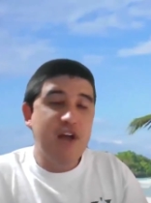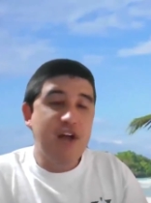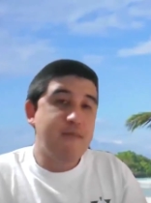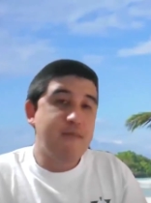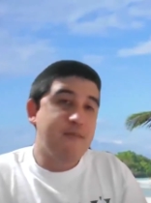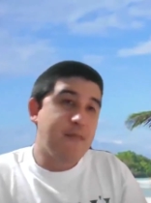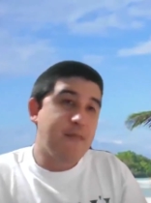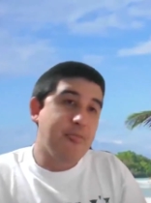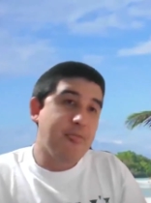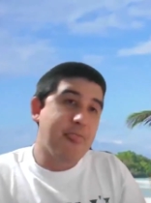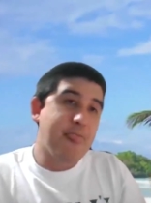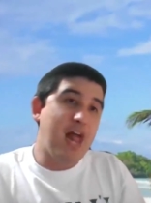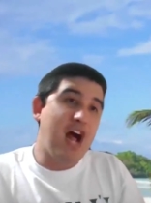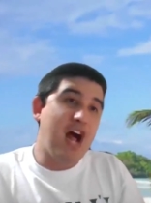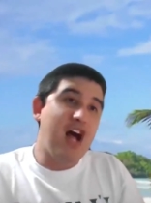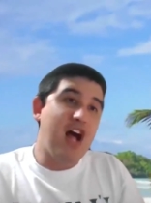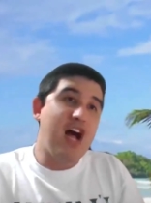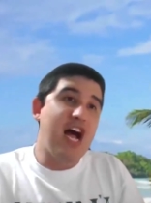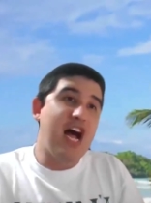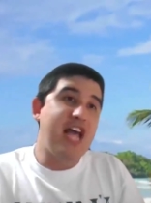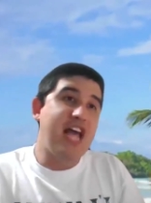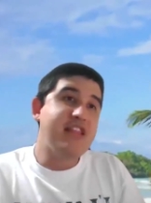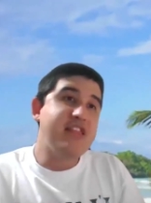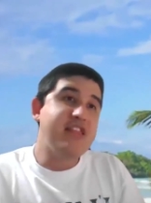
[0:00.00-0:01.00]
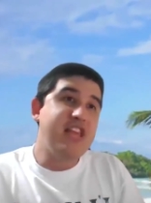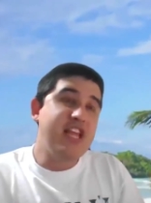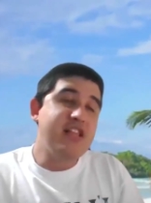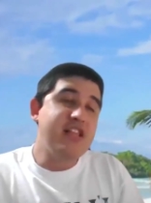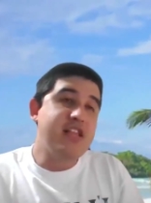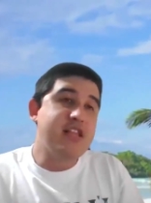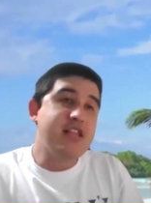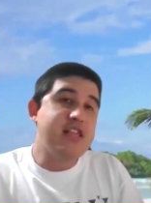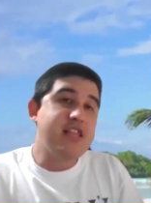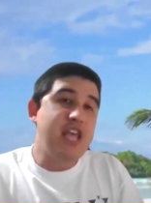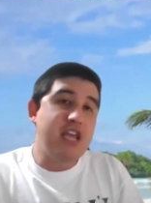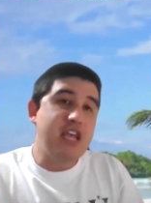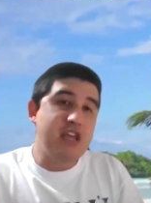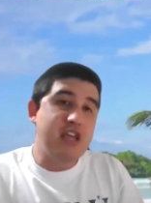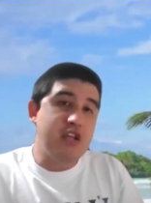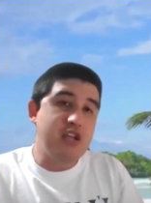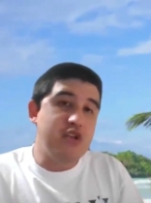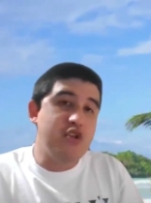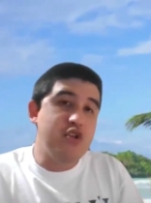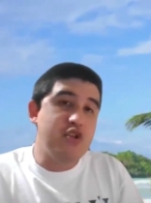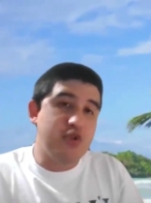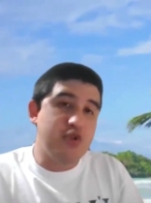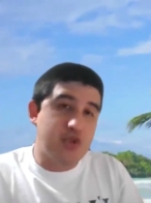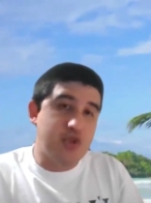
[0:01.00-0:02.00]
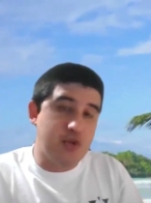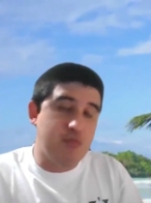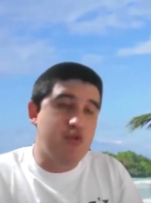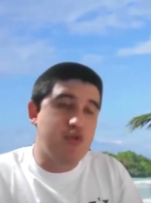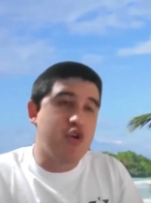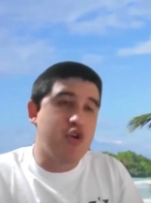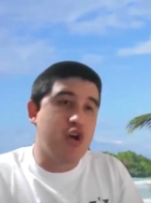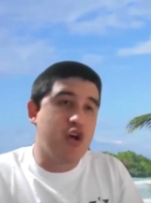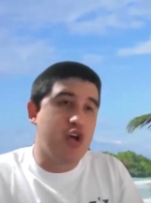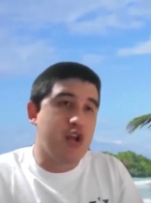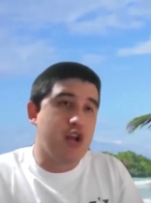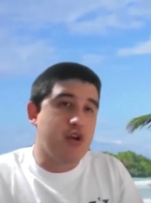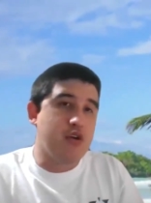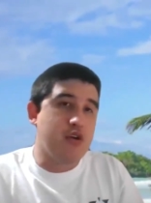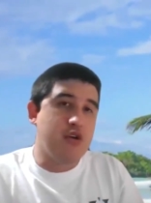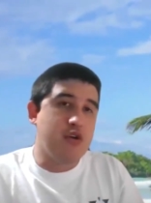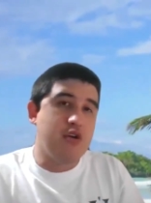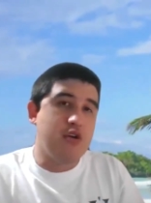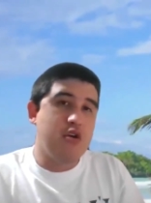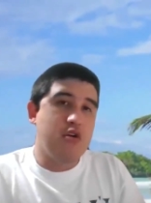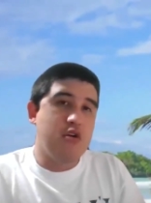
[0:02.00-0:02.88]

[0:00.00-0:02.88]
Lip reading: But I think that they can do some good.